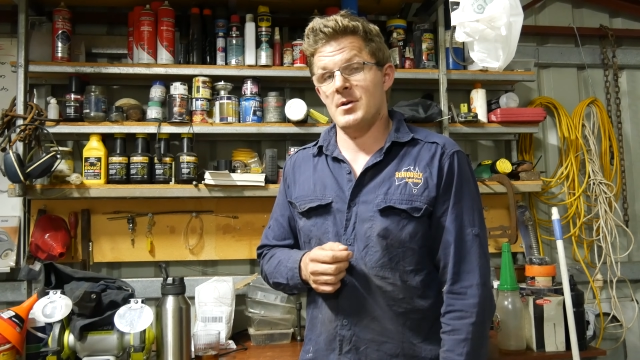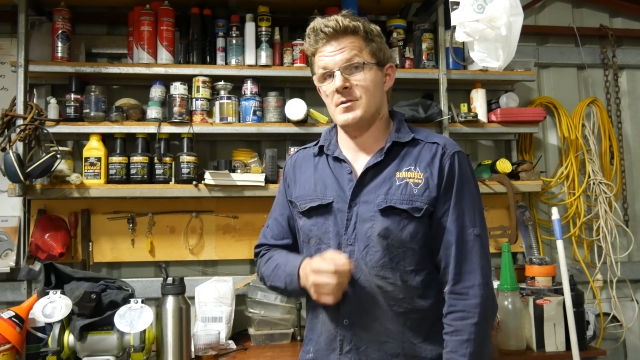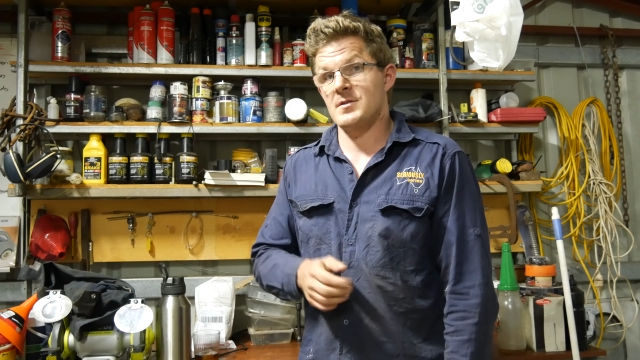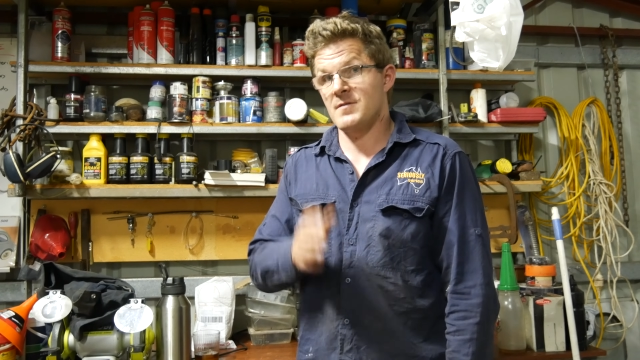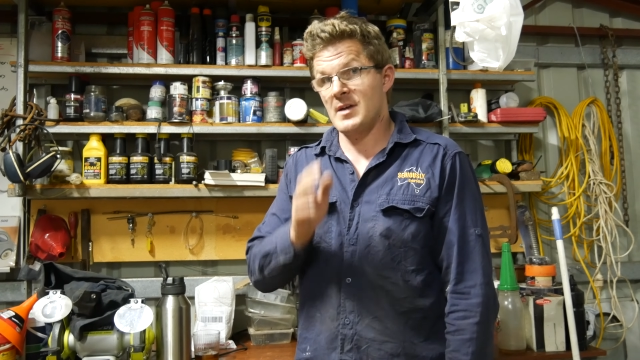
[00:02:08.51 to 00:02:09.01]

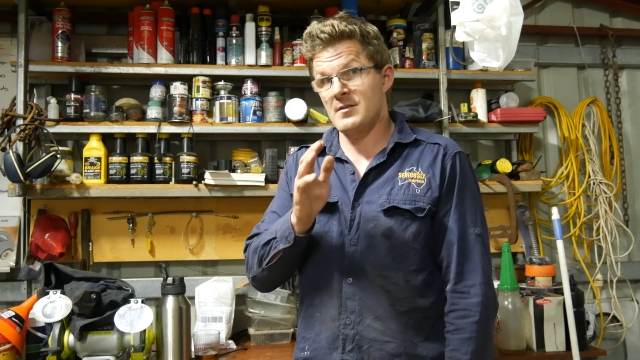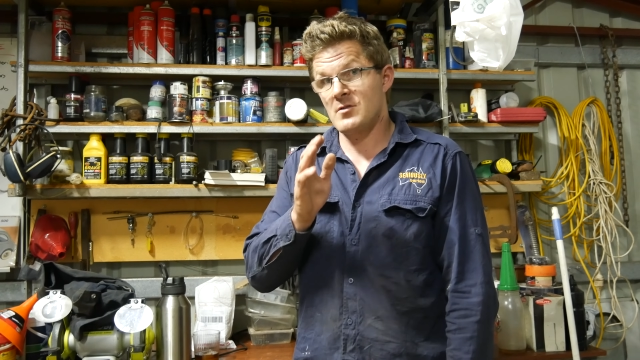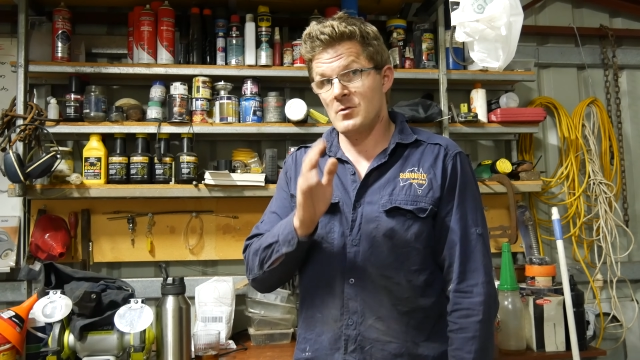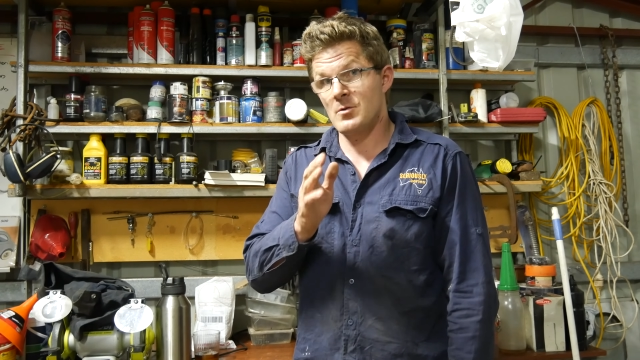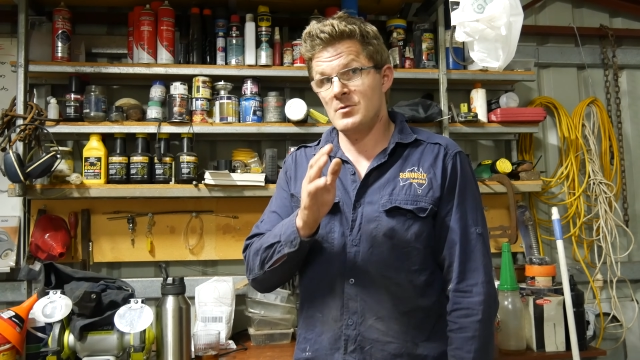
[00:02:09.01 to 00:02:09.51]
because if that
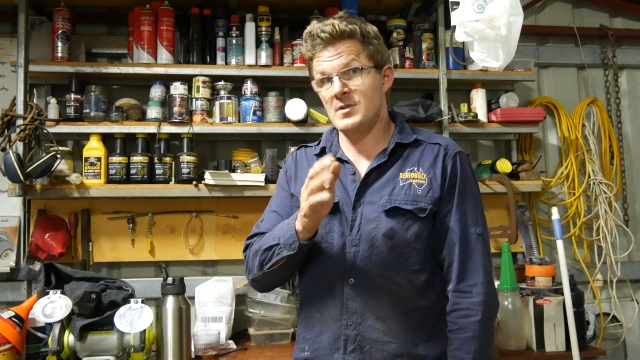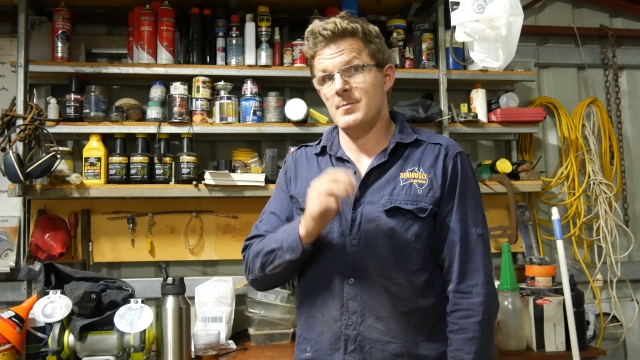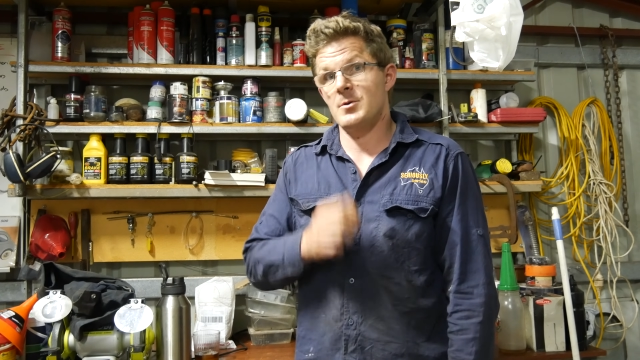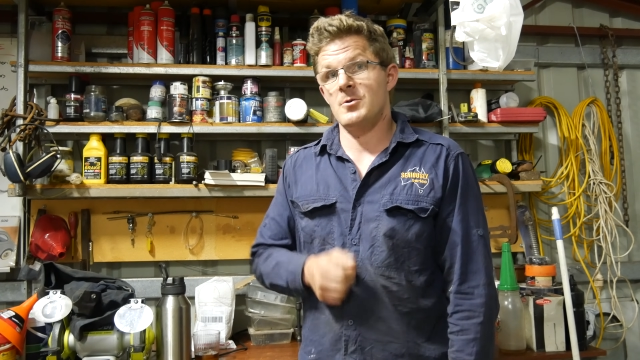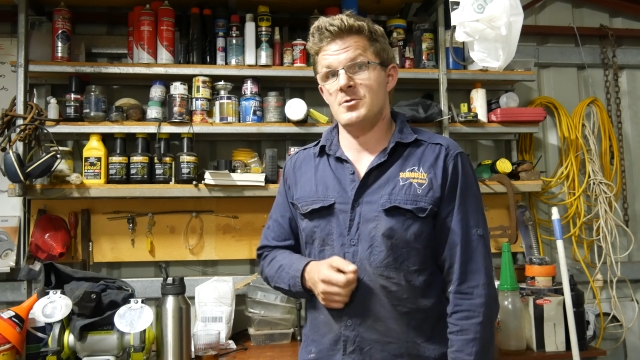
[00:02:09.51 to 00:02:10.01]
screws
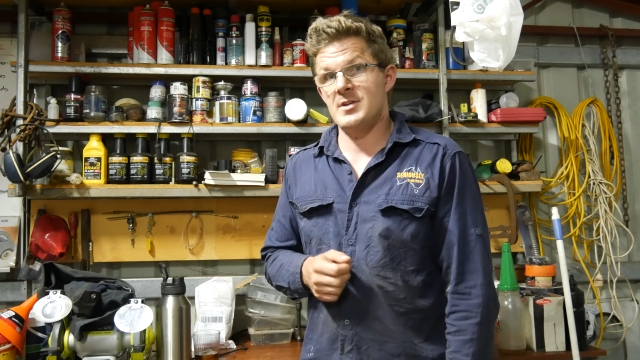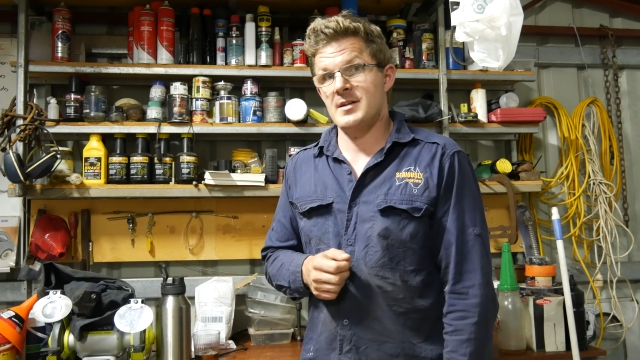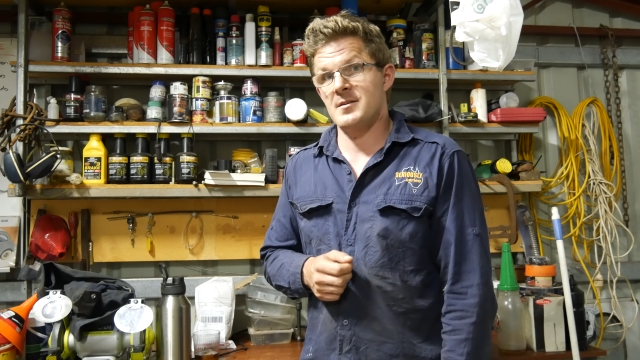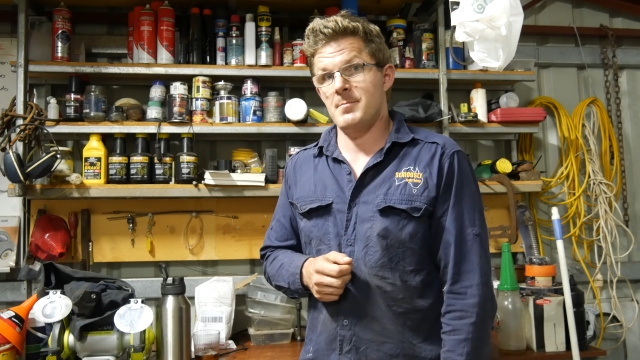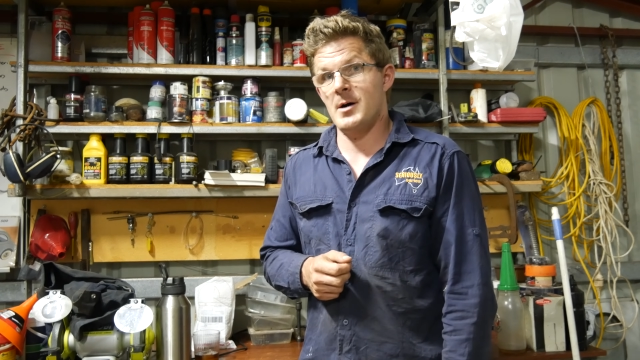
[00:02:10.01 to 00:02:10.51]
up your
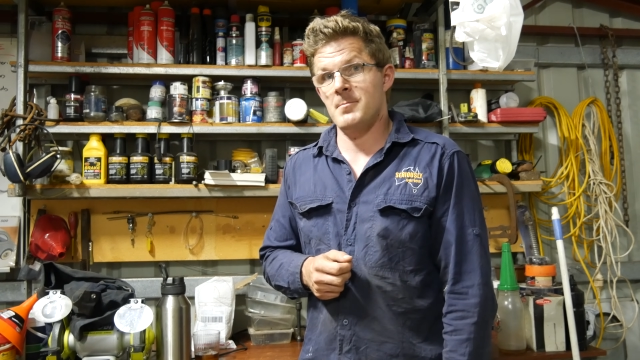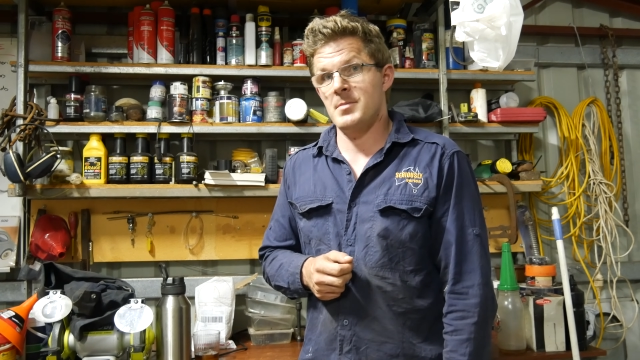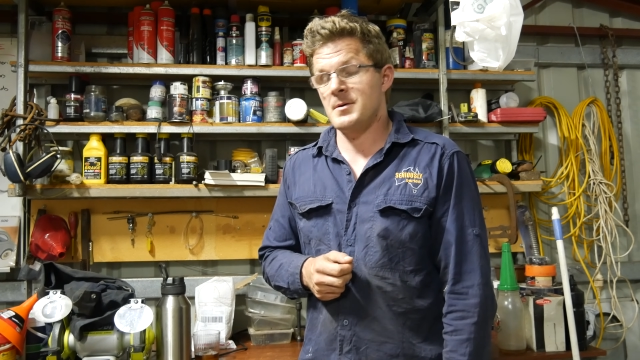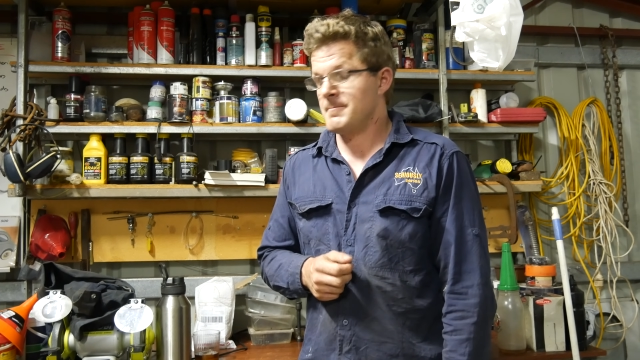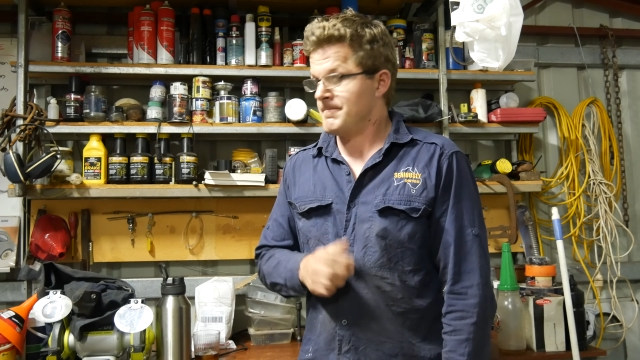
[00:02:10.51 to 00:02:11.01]
injector pump,